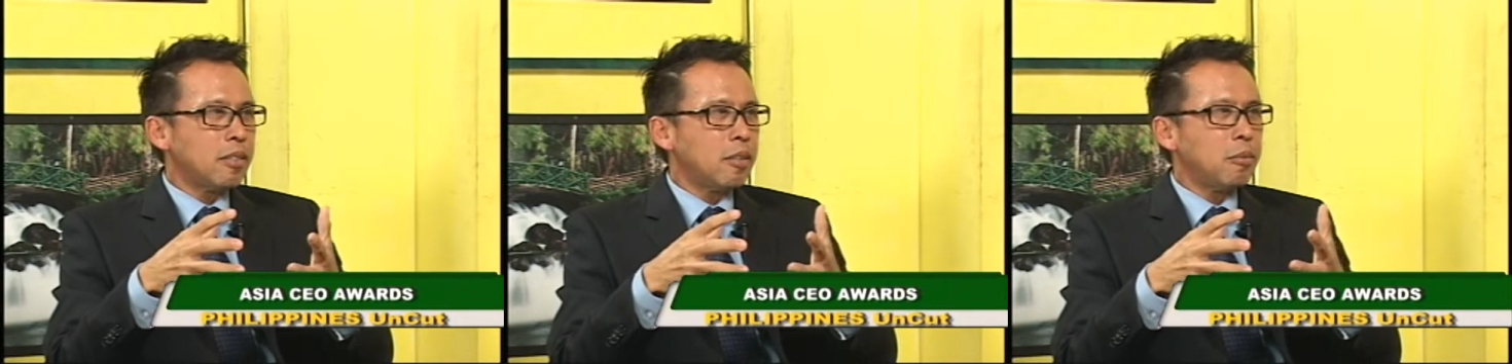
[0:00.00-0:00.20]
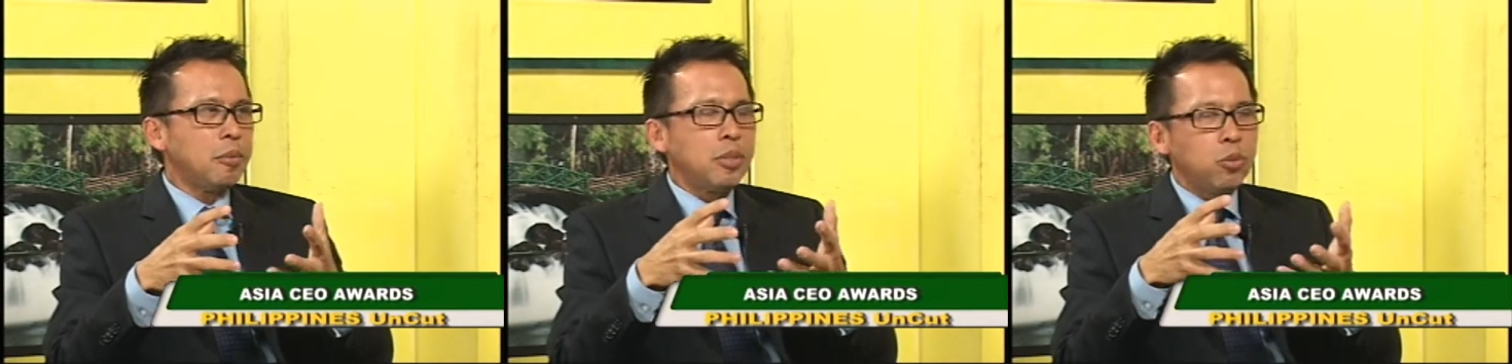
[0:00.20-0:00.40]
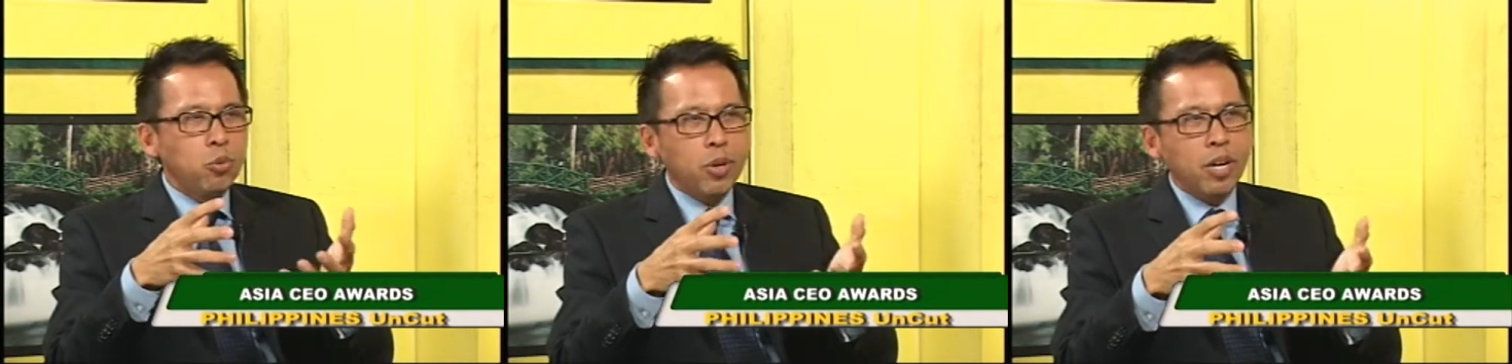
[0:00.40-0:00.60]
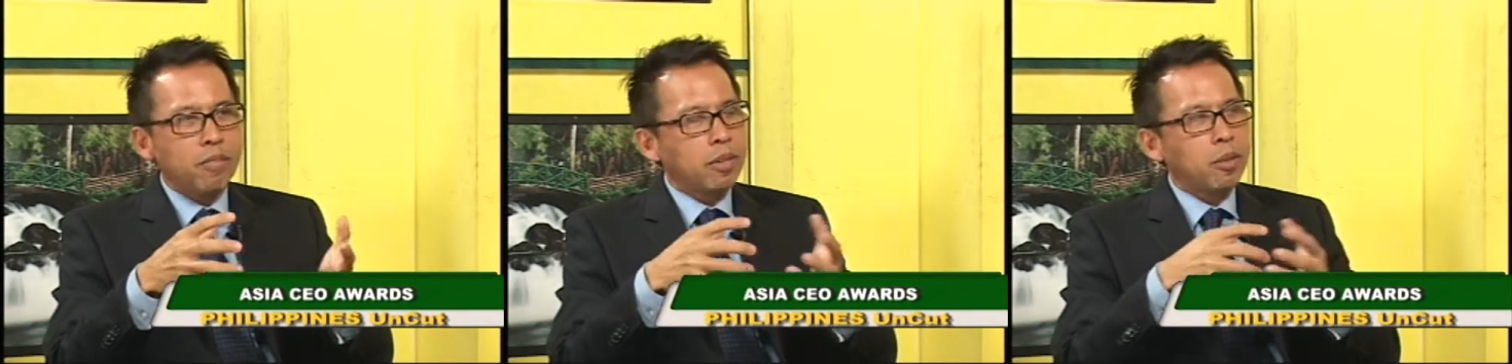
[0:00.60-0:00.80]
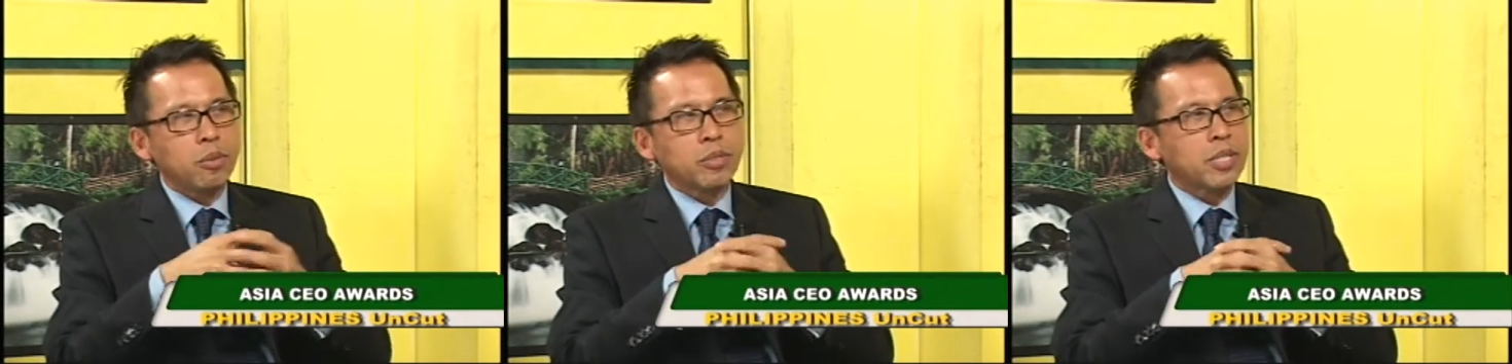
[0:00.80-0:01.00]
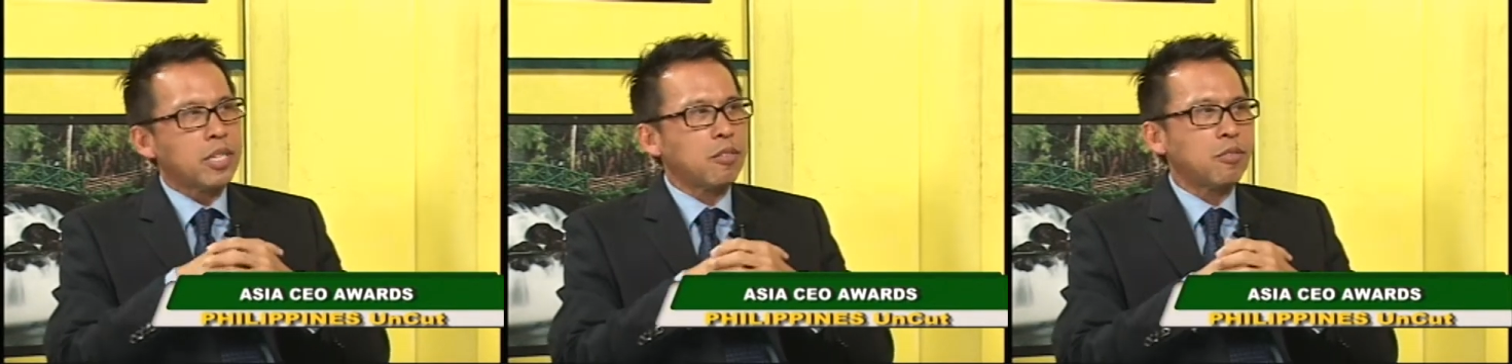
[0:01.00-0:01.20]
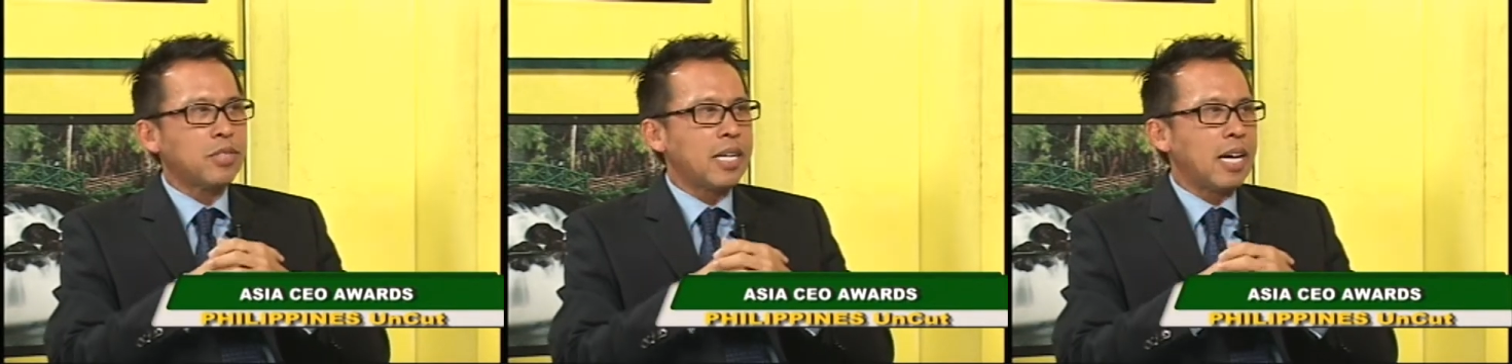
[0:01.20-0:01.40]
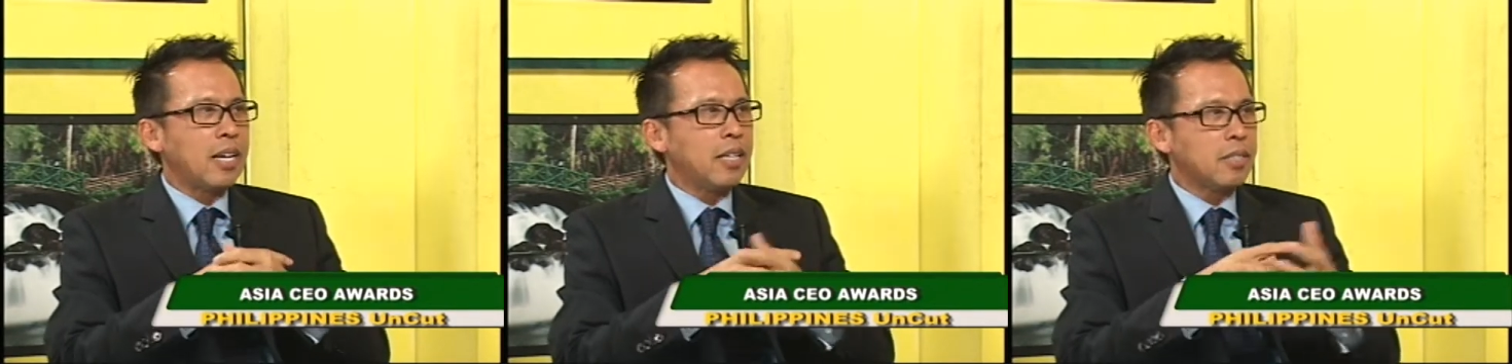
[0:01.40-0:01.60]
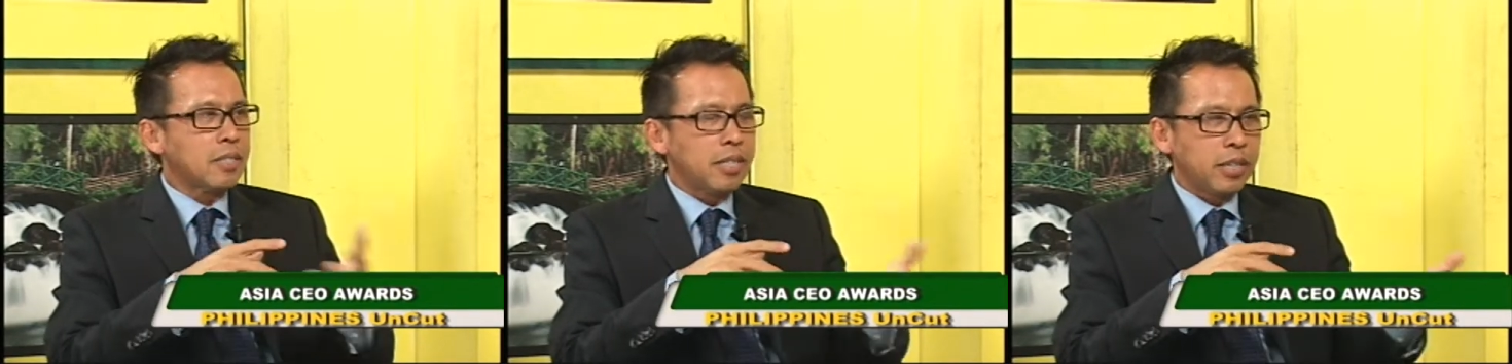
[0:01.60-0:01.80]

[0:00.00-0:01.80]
And we do have our own set of challenges.